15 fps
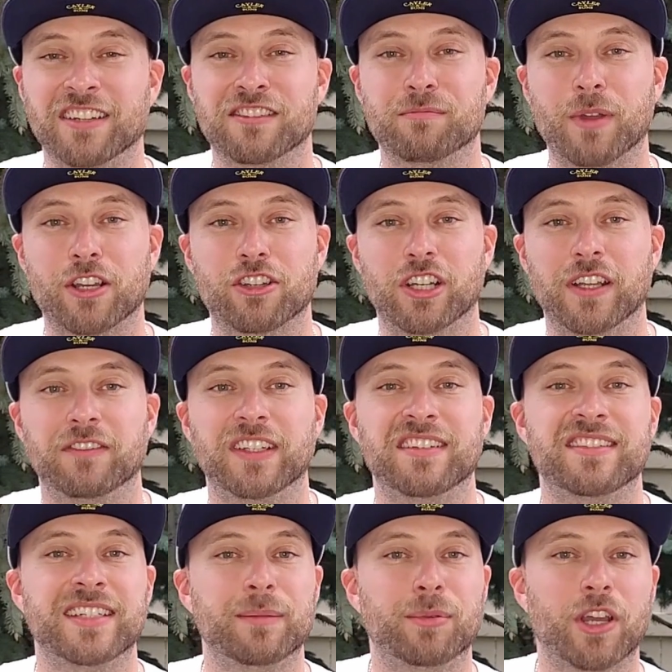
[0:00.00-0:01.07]
especially if the
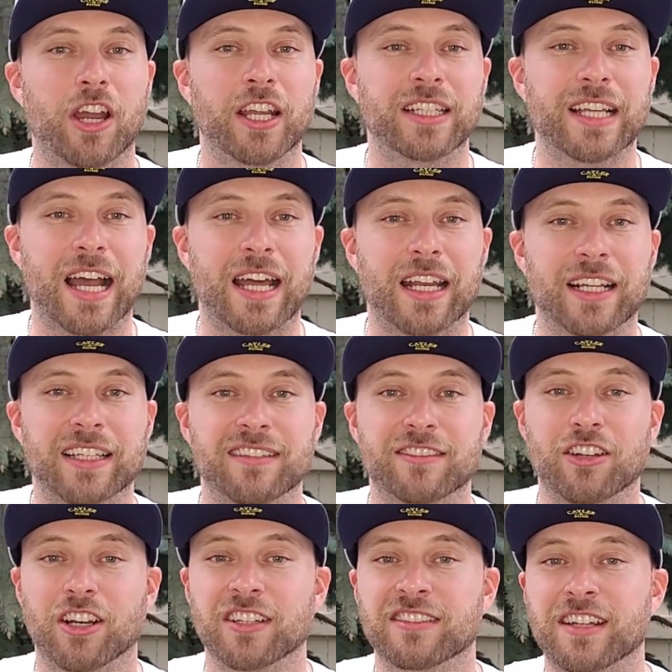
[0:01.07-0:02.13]
CPI data
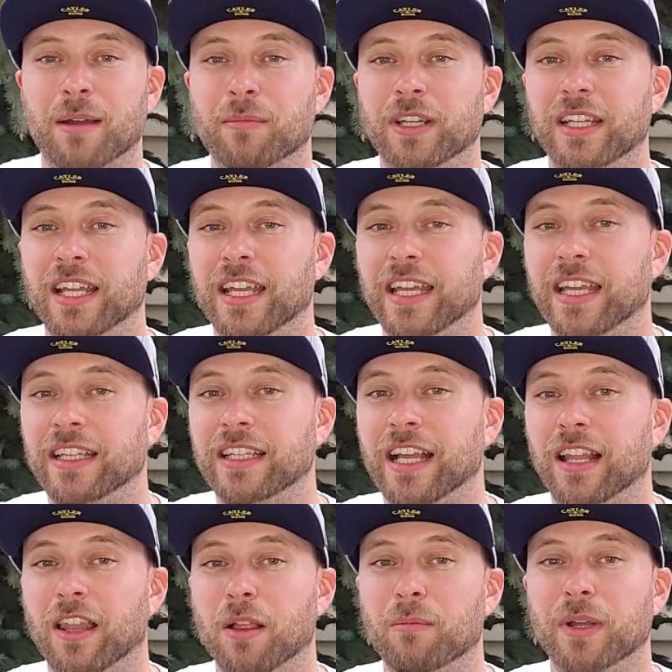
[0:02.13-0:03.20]
starts coming in
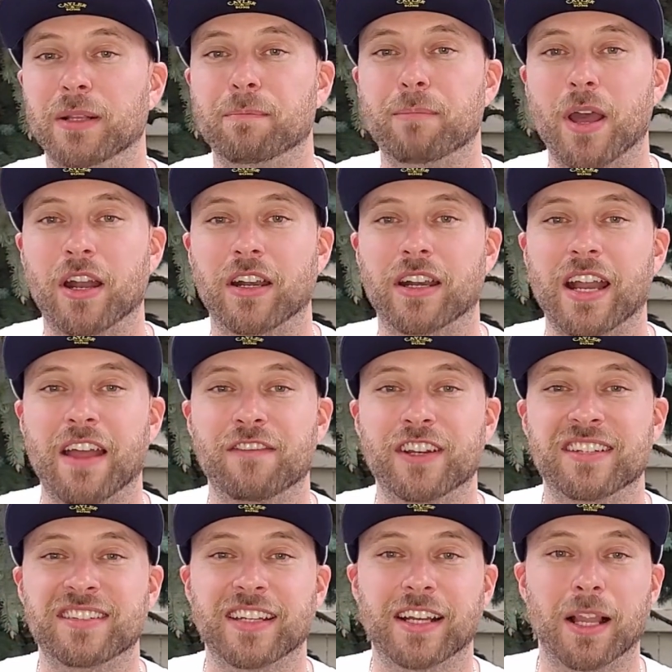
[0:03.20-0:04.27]
a little bit better every
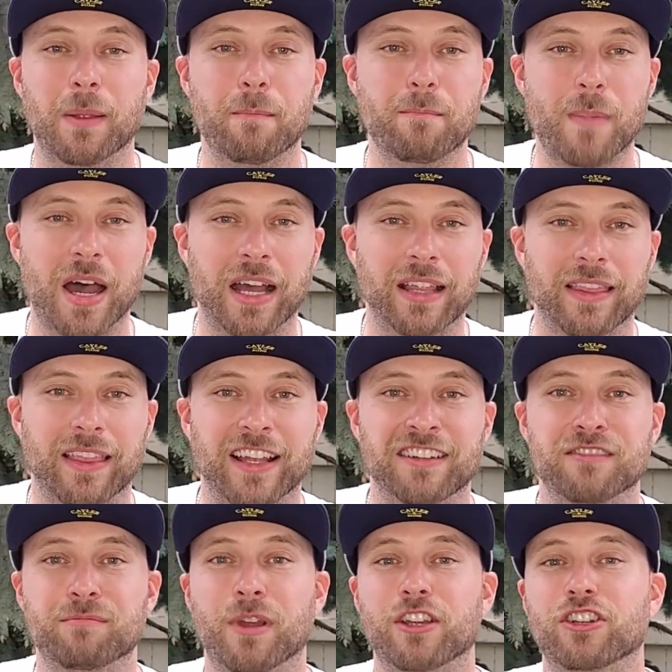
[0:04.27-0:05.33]
single month,
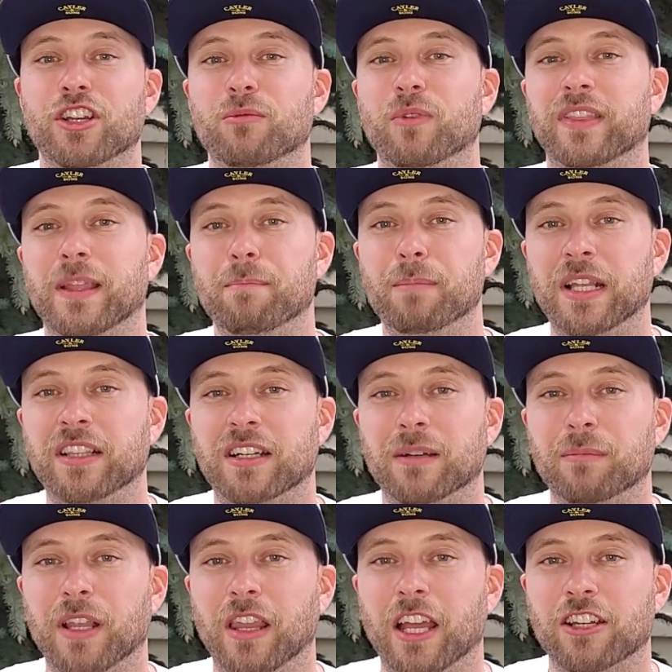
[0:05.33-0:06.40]
especially with the
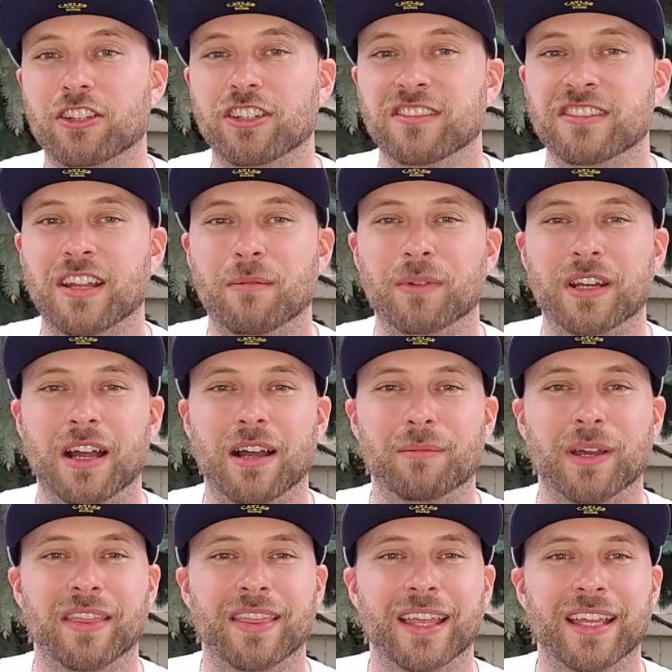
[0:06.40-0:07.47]
midterm elections coming up.
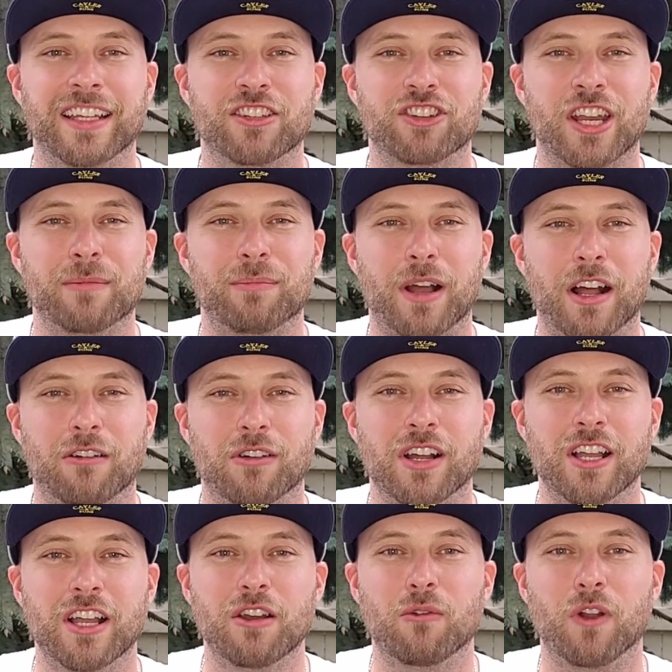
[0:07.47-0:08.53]
I think Jay Powell
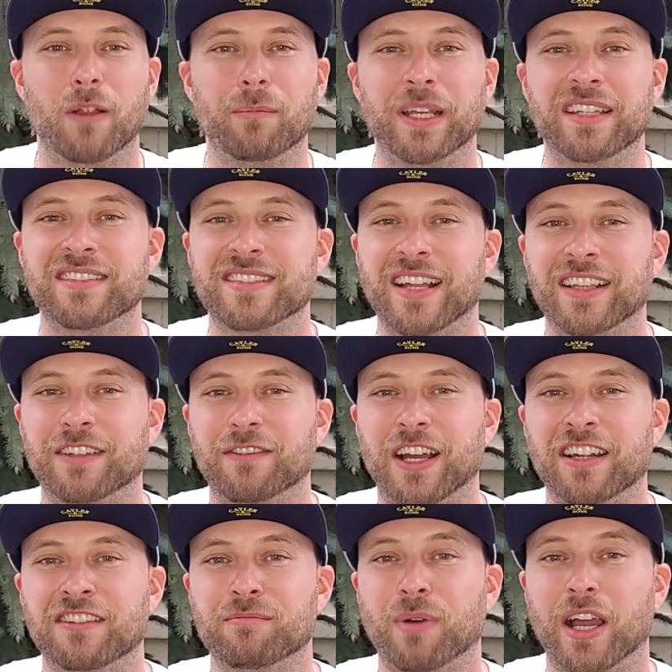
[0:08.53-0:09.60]
will be
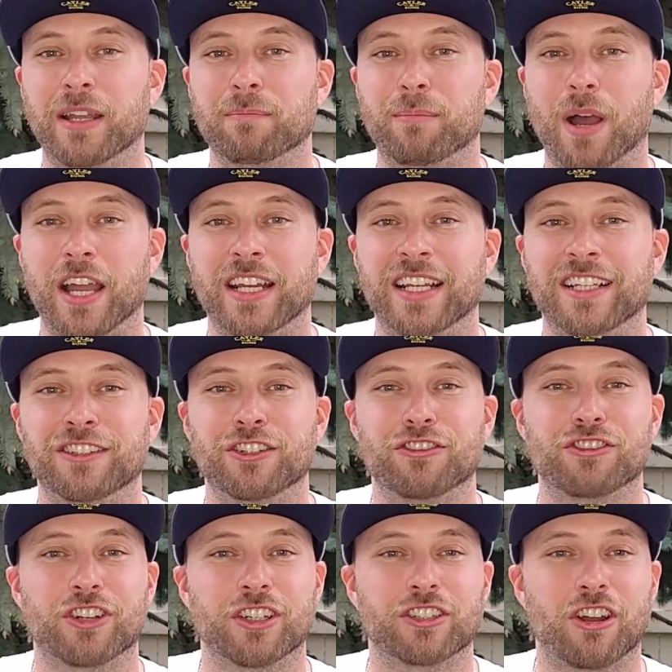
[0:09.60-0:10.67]
incentivized by Biden to
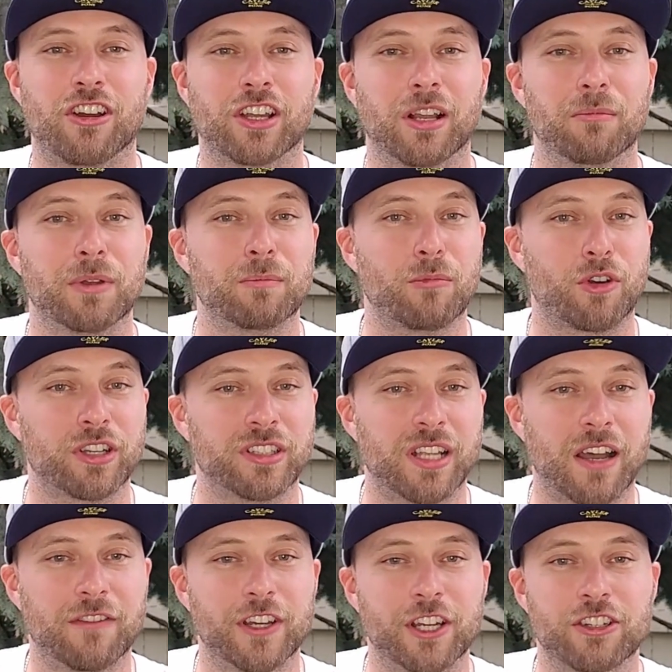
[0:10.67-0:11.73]
start talking a little bit more
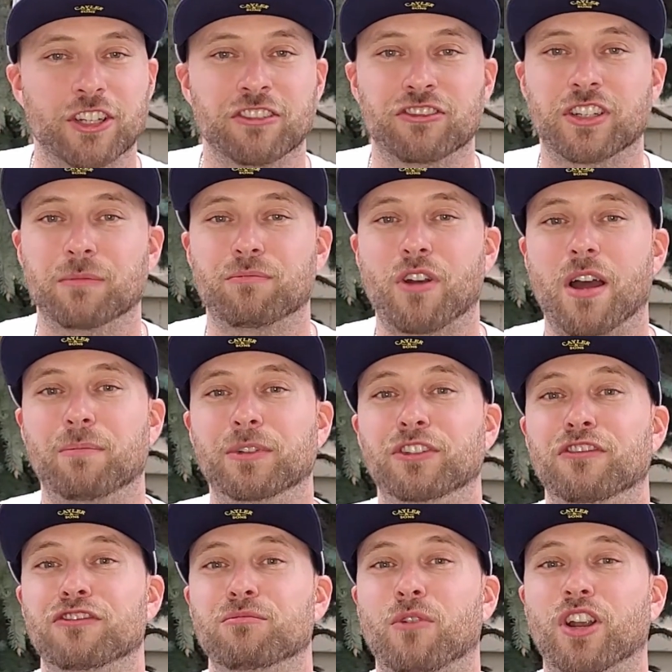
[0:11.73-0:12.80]
dovish and start propping
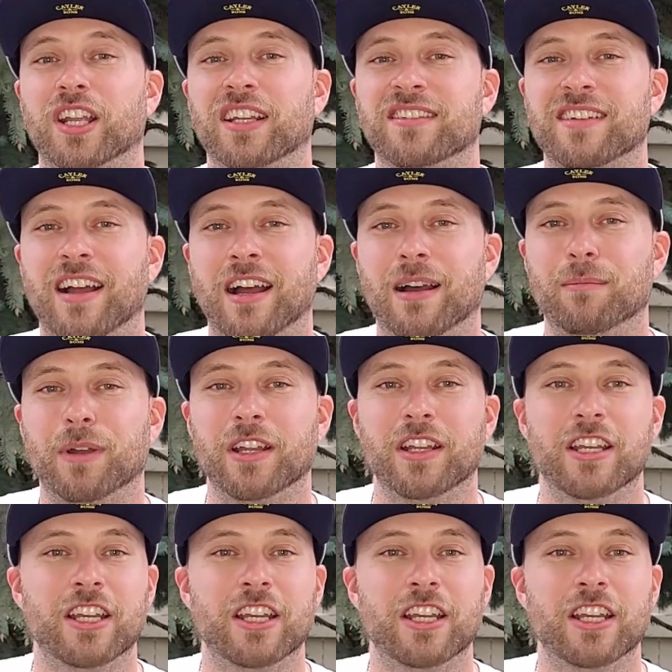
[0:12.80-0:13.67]
those markets up,